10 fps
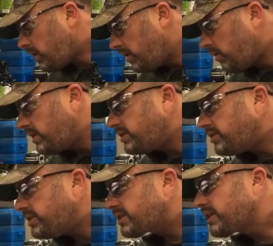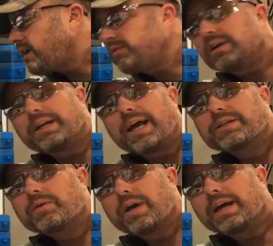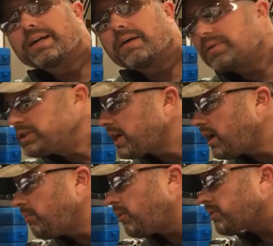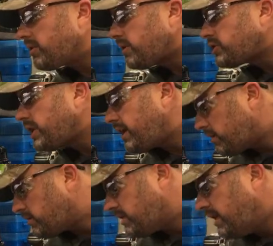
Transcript: You know, Is Your Six Covered and X-Ring. I'd definitely check out both of their channels.